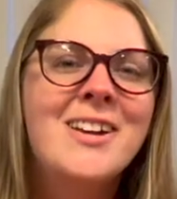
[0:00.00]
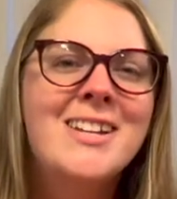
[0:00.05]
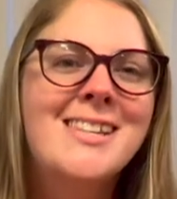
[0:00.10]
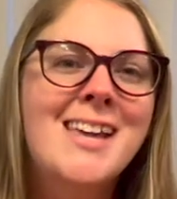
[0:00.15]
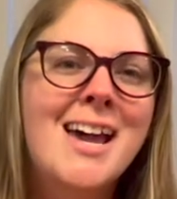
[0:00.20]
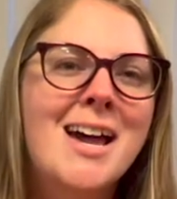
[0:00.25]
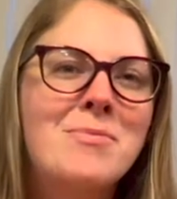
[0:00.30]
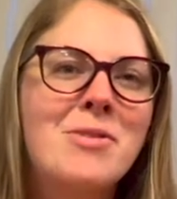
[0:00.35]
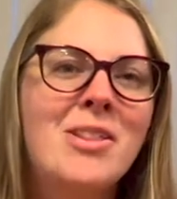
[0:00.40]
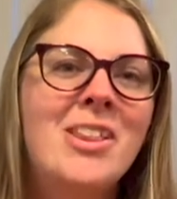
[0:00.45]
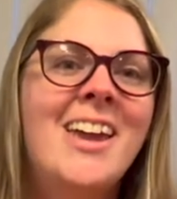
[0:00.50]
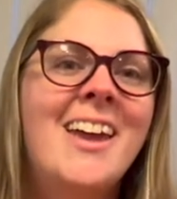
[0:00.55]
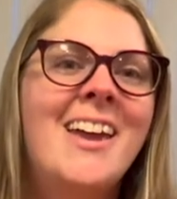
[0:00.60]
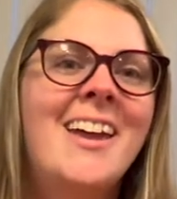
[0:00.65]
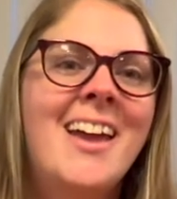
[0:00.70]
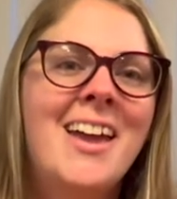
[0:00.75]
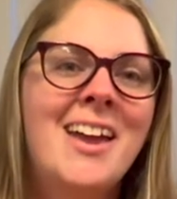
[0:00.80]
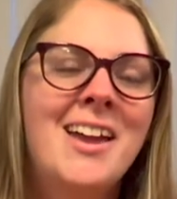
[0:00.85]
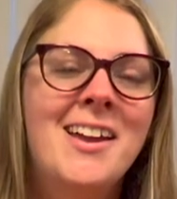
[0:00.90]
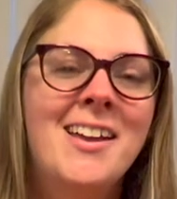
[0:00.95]

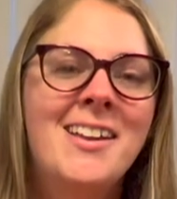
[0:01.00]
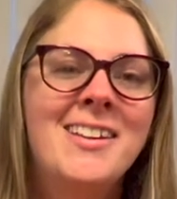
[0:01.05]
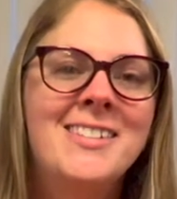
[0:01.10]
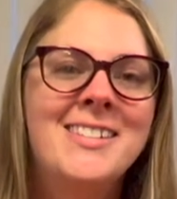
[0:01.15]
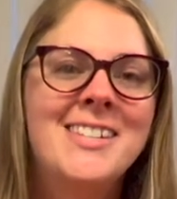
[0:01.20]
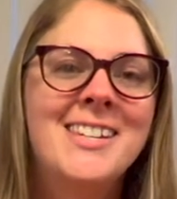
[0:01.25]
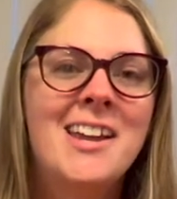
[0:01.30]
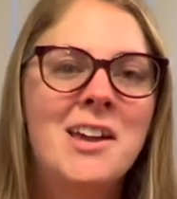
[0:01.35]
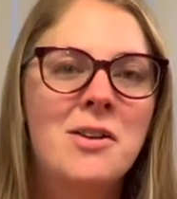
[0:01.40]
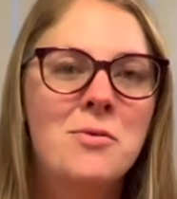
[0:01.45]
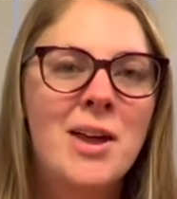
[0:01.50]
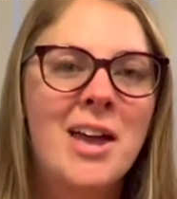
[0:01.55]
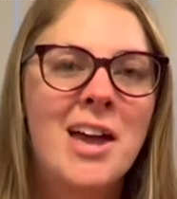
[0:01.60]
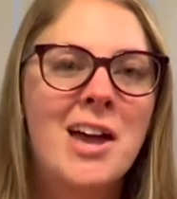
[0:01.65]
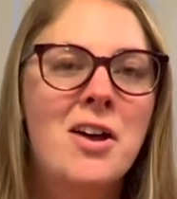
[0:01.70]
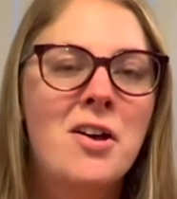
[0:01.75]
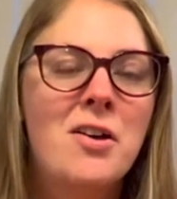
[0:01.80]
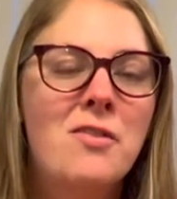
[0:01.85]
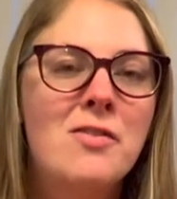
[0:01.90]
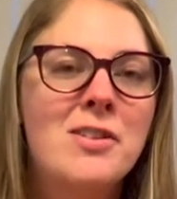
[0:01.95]
ABELI, and today we
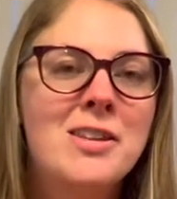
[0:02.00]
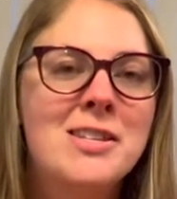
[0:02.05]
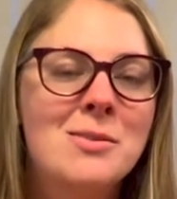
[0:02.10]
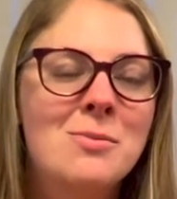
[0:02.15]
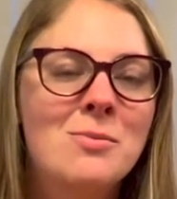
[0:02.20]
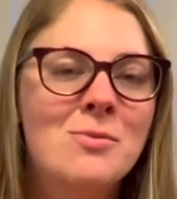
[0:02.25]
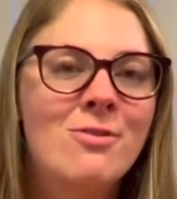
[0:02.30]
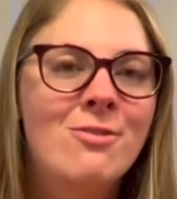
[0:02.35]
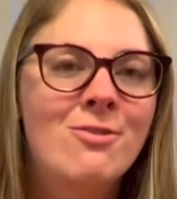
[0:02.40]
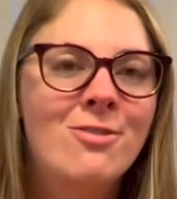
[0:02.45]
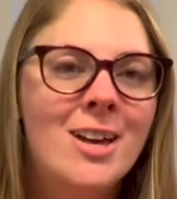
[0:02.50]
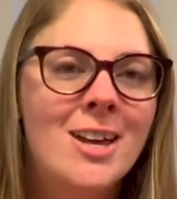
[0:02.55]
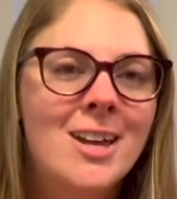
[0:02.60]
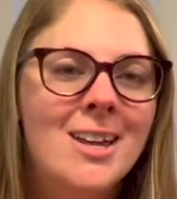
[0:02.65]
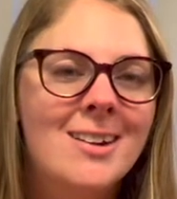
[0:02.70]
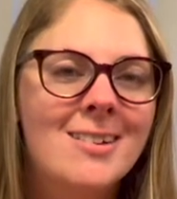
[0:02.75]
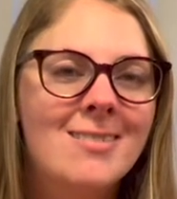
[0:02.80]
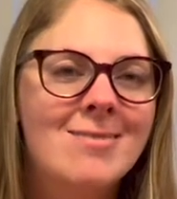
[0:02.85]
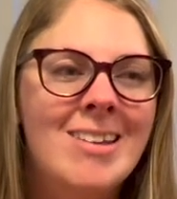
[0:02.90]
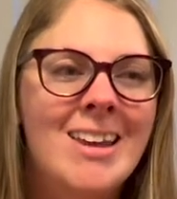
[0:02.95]
have some
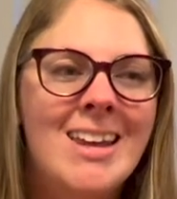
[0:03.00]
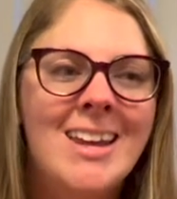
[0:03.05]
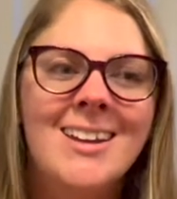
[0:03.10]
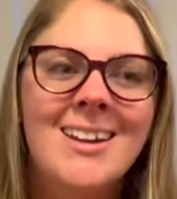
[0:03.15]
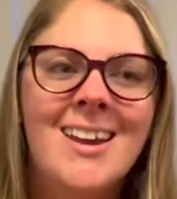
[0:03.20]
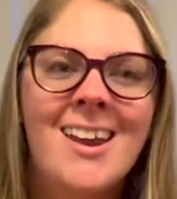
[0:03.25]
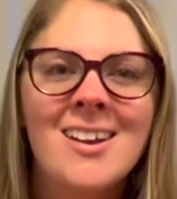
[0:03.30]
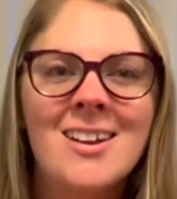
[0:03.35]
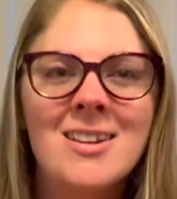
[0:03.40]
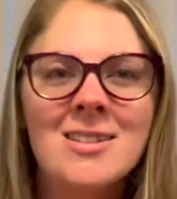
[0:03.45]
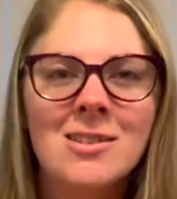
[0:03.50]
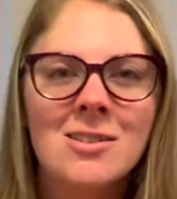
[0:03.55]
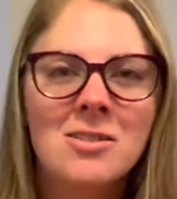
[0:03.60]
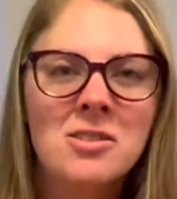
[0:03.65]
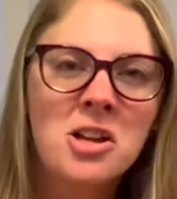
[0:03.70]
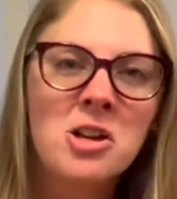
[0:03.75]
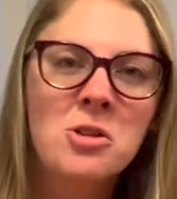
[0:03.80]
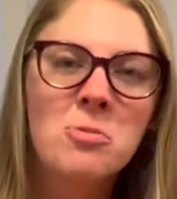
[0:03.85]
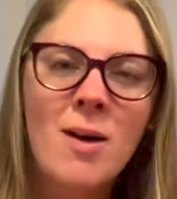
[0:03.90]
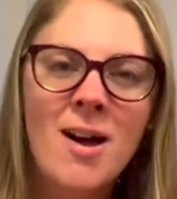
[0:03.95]
fun, not
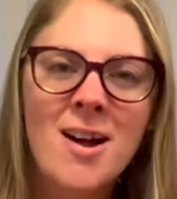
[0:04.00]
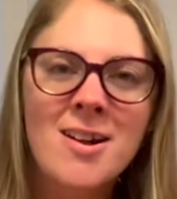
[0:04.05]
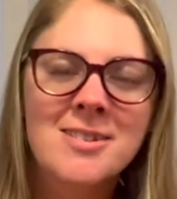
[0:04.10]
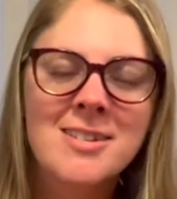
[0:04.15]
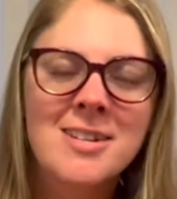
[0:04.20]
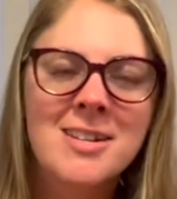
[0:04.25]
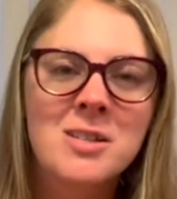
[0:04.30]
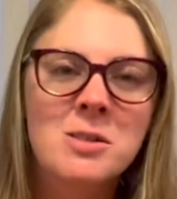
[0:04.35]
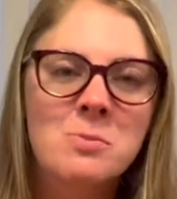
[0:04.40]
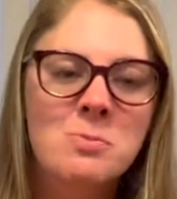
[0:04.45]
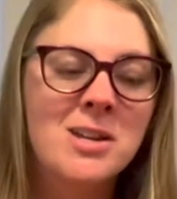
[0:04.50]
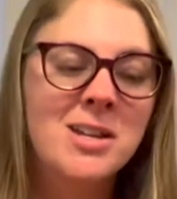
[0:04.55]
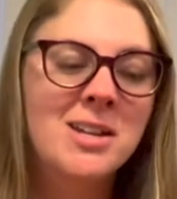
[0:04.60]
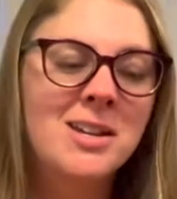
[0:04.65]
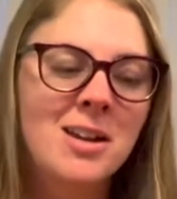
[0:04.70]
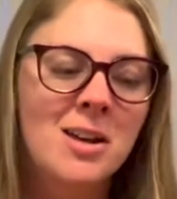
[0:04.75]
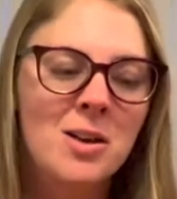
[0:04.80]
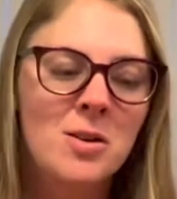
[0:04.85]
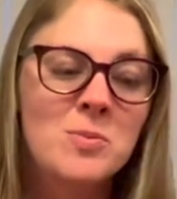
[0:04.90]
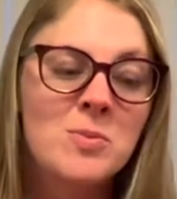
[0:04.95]
necessarily unboxings,
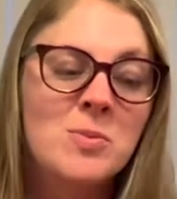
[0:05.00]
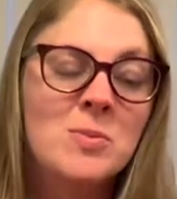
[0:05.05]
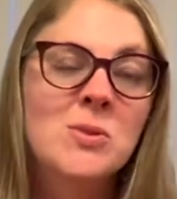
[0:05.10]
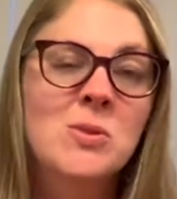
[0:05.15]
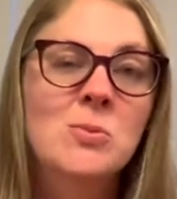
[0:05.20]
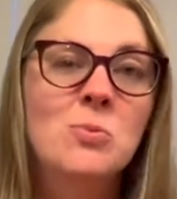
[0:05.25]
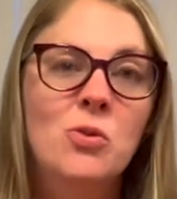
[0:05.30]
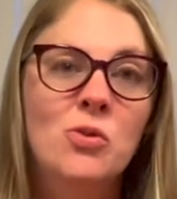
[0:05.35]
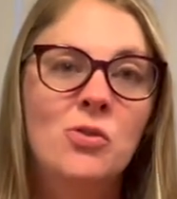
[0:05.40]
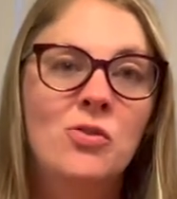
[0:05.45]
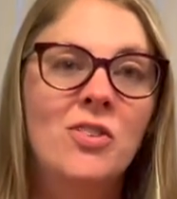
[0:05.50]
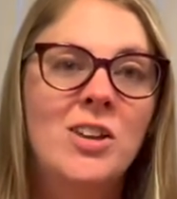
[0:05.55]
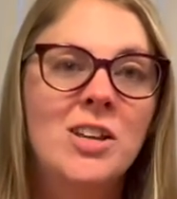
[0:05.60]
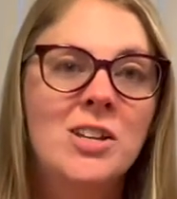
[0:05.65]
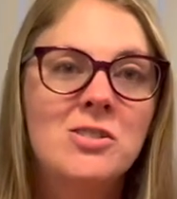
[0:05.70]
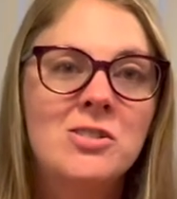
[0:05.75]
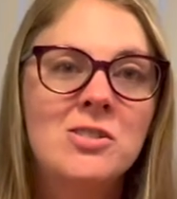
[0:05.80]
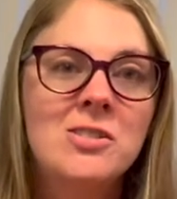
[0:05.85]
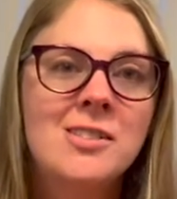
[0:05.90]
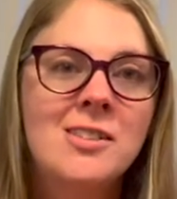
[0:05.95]
but some
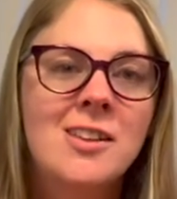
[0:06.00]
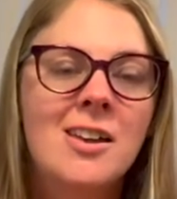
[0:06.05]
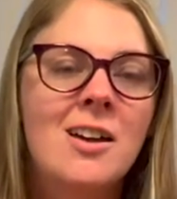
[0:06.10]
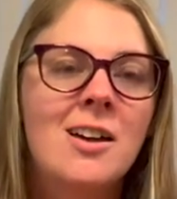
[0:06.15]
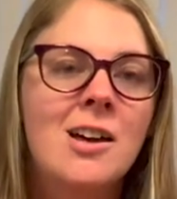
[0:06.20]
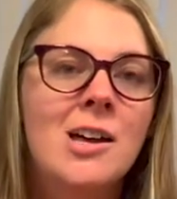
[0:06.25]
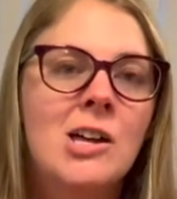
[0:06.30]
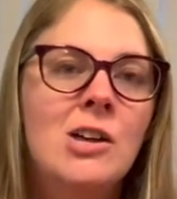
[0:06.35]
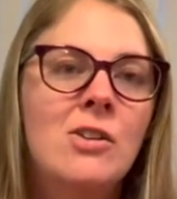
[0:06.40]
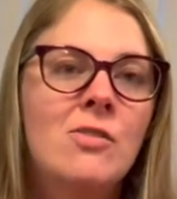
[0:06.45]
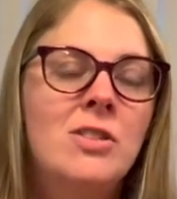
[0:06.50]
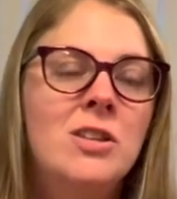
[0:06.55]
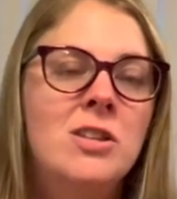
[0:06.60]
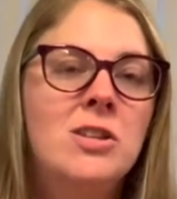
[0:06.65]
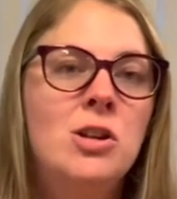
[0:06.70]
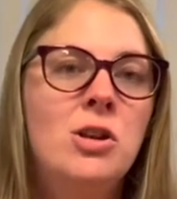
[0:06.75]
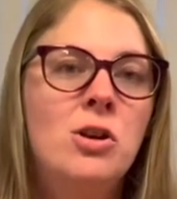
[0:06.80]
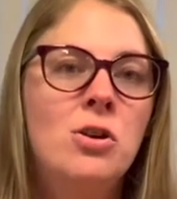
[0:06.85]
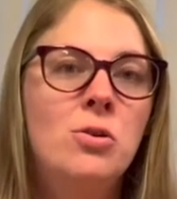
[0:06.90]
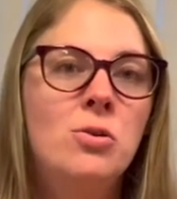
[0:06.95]
reveals of the
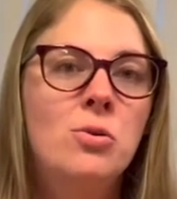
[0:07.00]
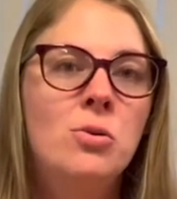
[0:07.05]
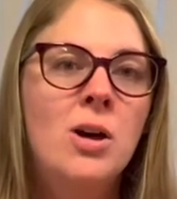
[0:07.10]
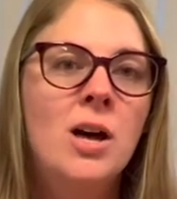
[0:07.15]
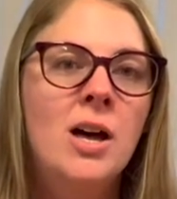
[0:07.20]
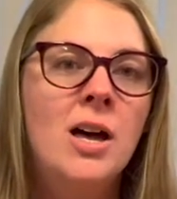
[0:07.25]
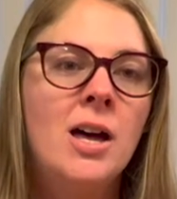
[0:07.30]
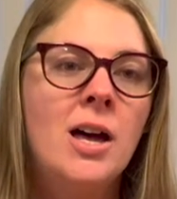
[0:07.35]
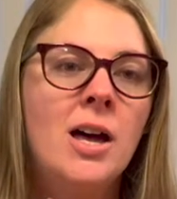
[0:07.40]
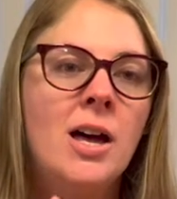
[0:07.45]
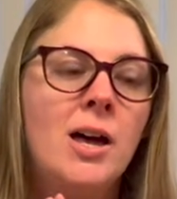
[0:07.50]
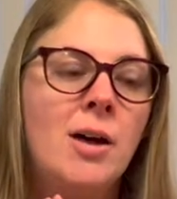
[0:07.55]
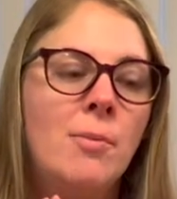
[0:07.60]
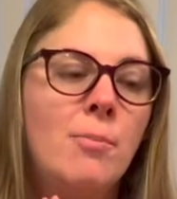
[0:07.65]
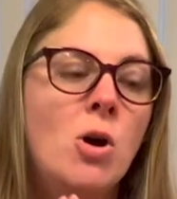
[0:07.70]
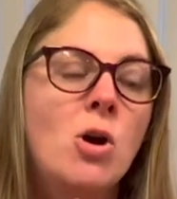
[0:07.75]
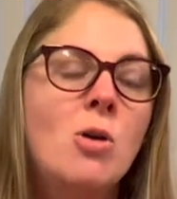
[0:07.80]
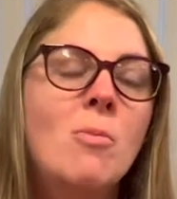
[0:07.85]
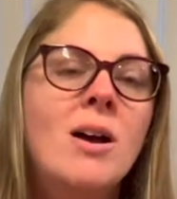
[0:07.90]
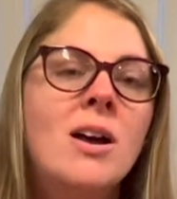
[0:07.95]
new
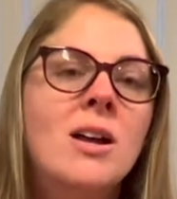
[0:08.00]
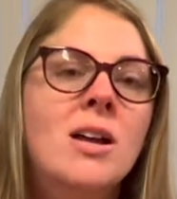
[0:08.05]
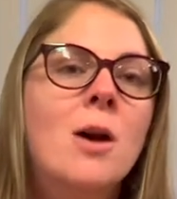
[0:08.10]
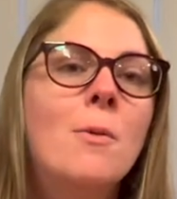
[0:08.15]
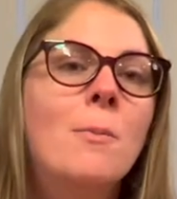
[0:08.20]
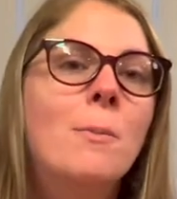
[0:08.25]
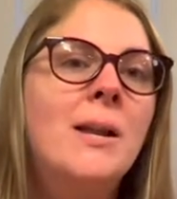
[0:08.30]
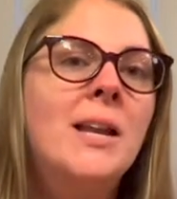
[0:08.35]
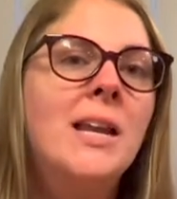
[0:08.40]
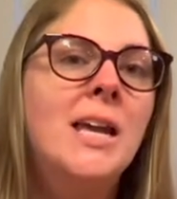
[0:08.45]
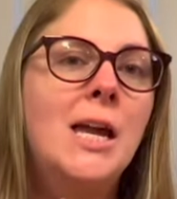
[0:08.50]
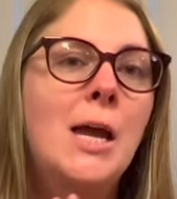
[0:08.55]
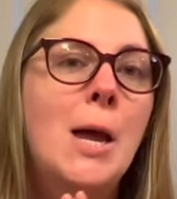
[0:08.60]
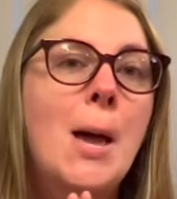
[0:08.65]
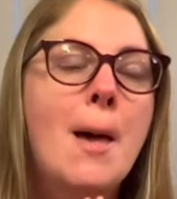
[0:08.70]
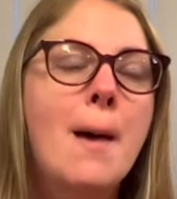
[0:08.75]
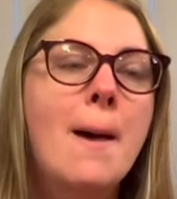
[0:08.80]
Pokemon Company